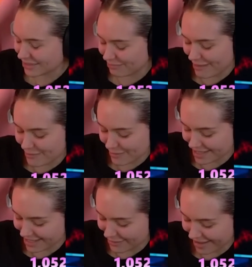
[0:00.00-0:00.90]
Pimping
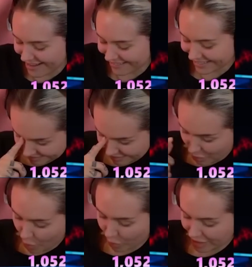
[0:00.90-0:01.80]
myself out. The
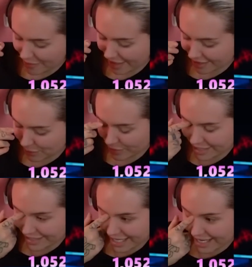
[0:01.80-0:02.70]
horny about to
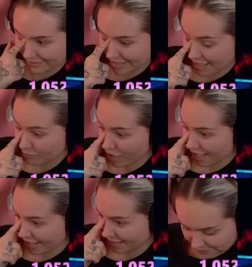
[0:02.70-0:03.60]
pre-save, damn right.